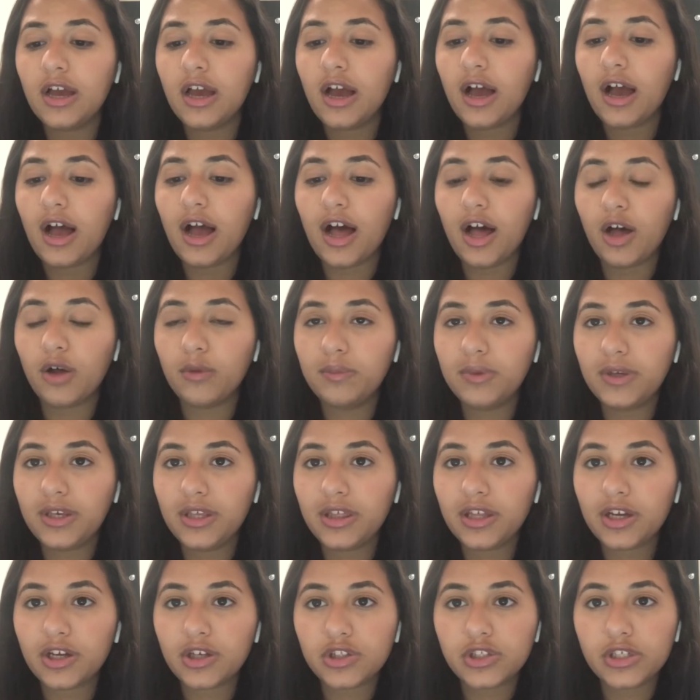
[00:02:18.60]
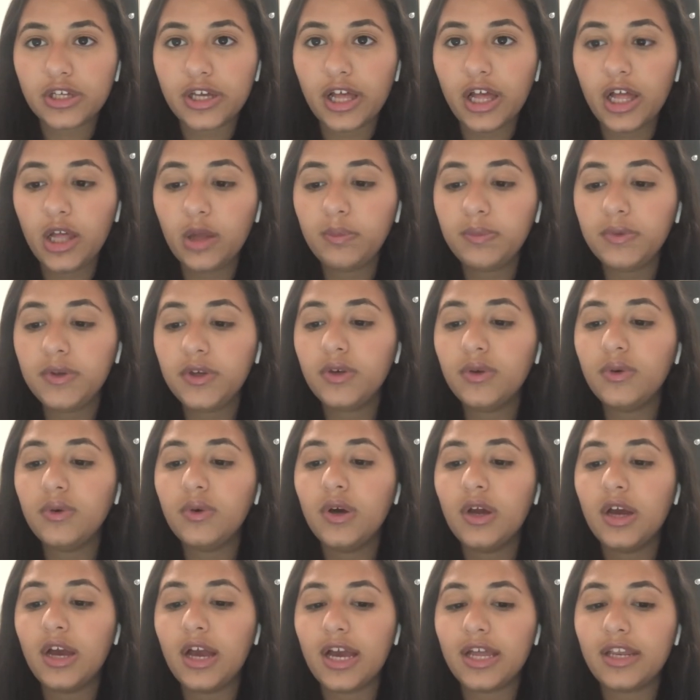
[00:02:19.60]
I'll be there to help you.
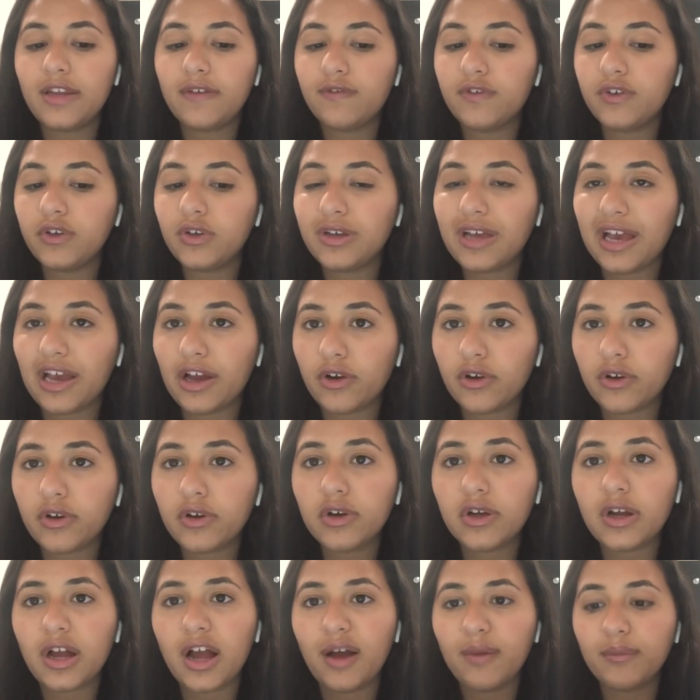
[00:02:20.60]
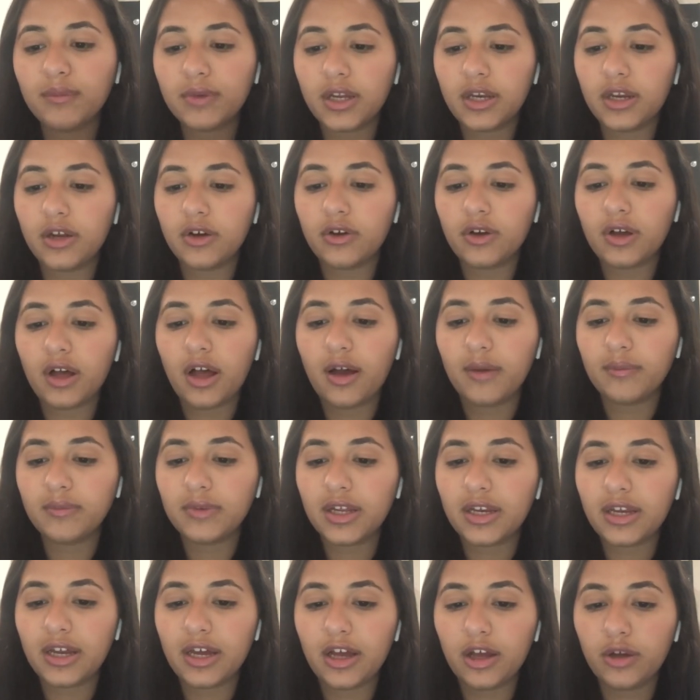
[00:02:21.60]
And if you get hurt, I'm
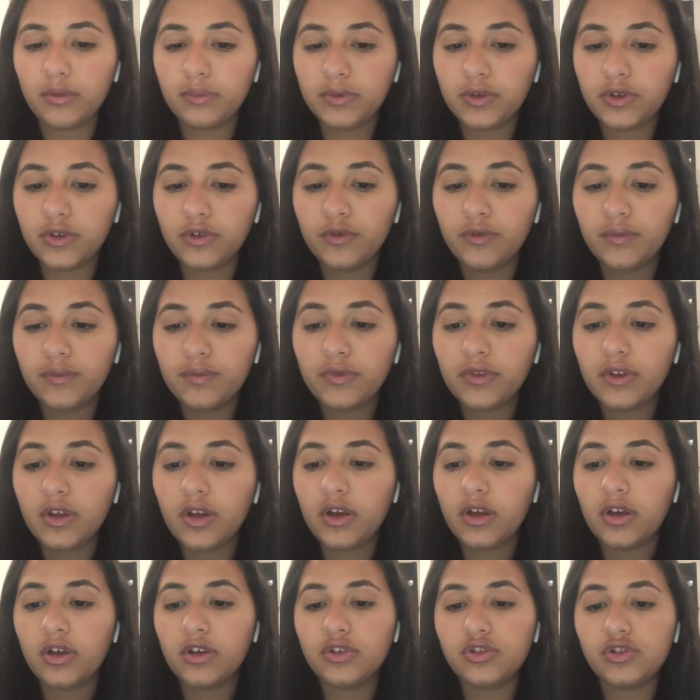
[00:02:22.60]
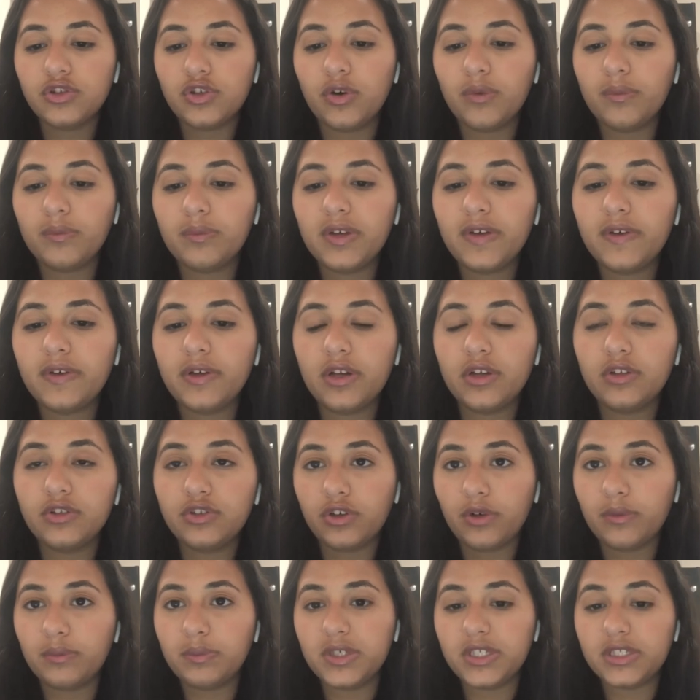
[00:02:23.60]
gonna help you. Don't
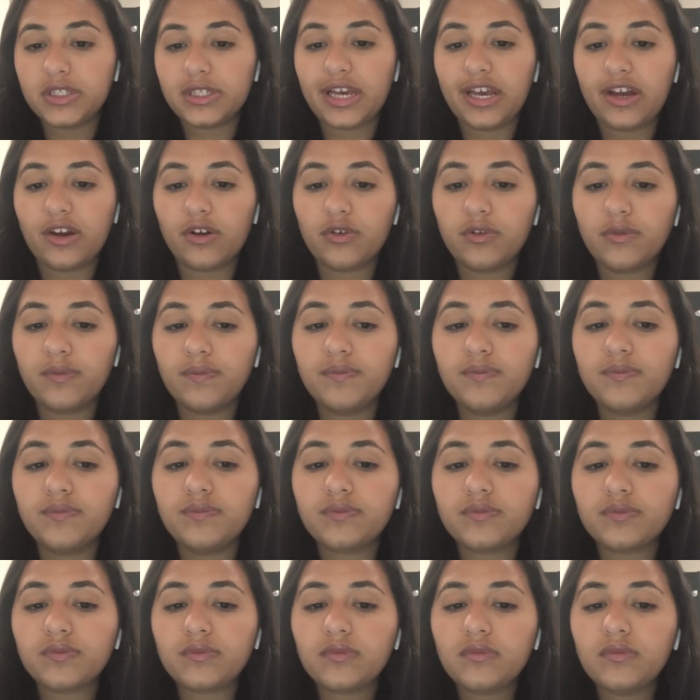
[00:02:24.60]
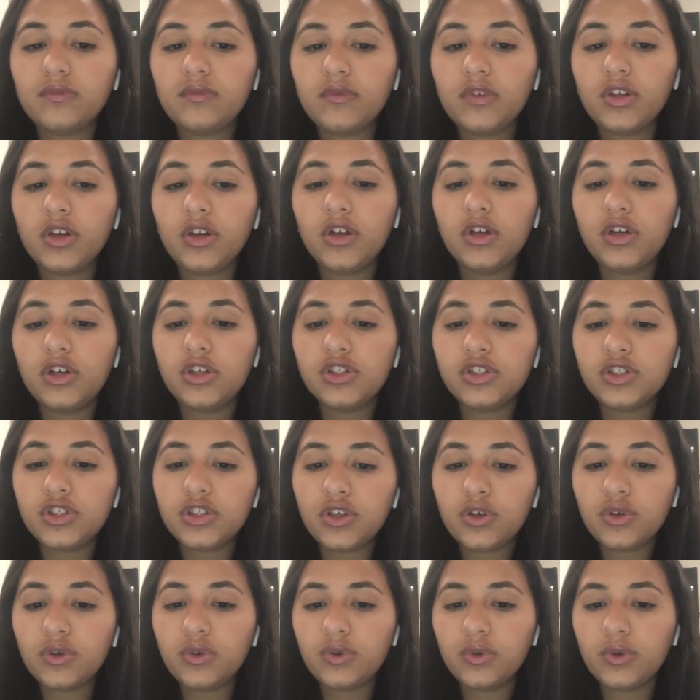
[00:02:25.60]
be scared.
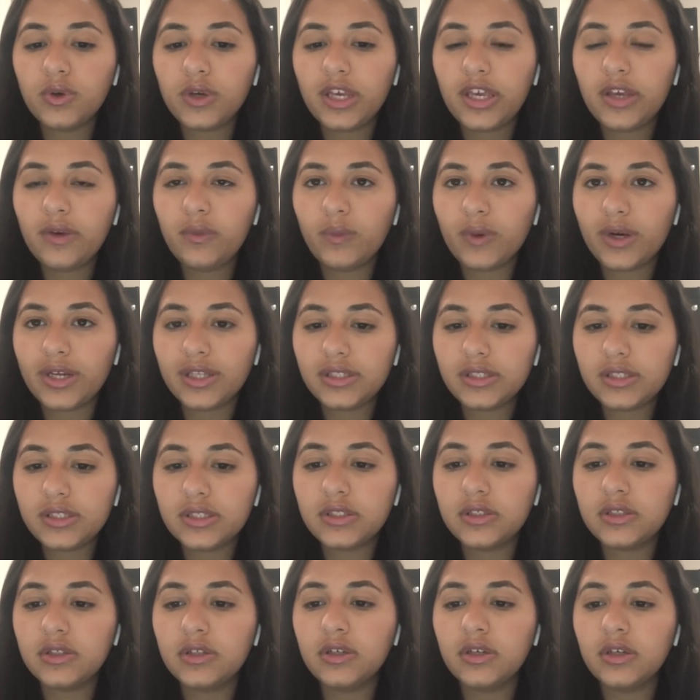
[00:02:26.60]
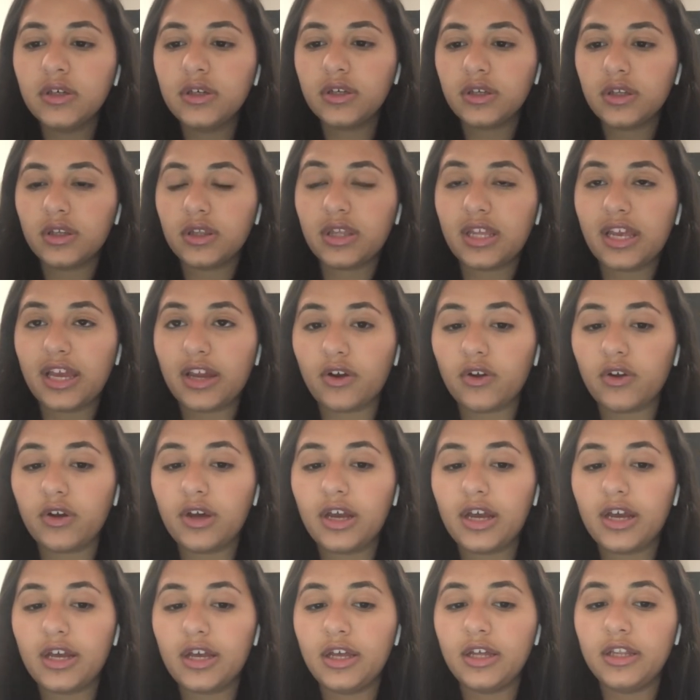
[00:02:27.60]
So he went there
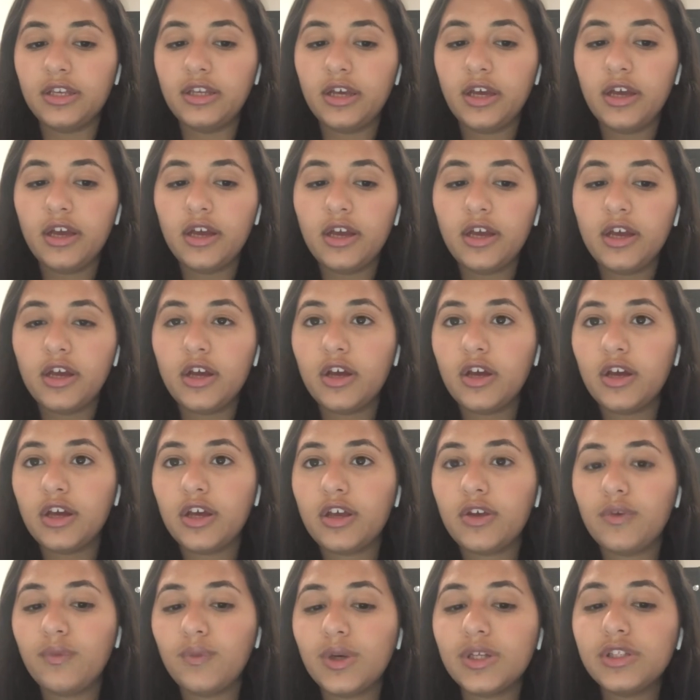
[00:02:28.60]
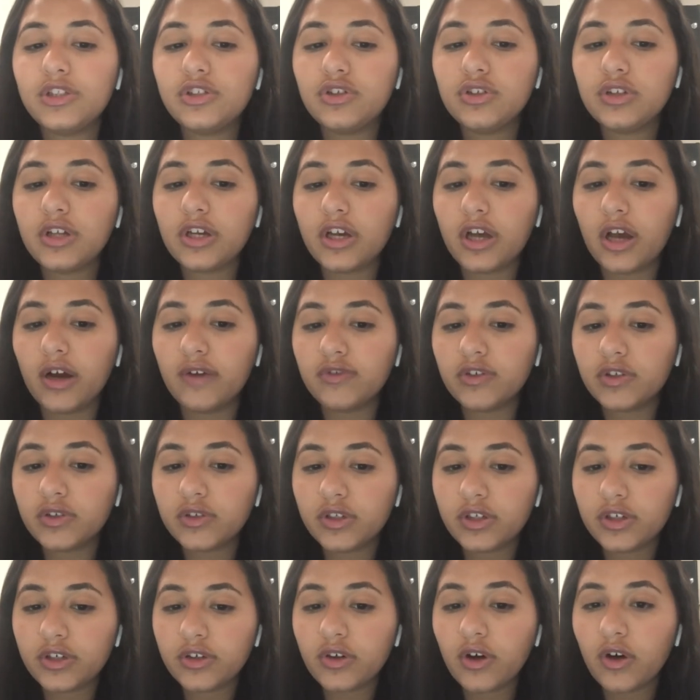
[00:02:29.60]
and he went to the
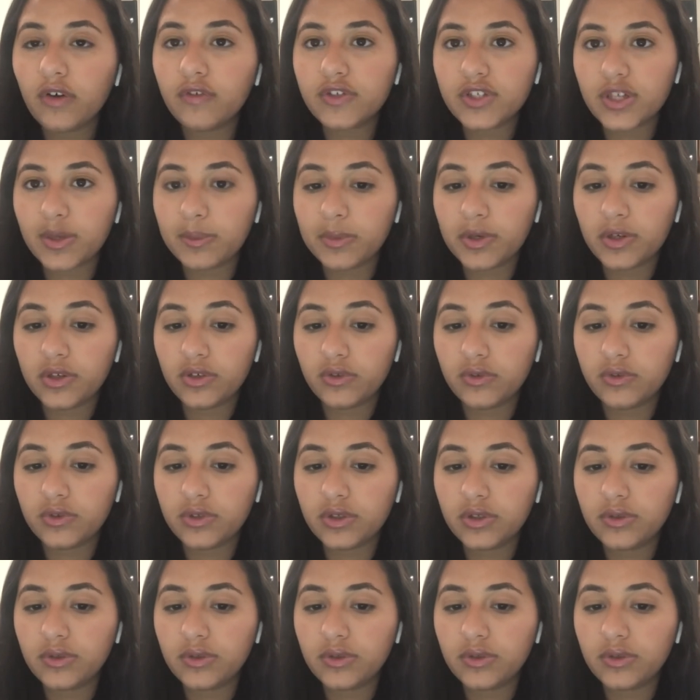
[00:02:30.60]
governor of Samanud.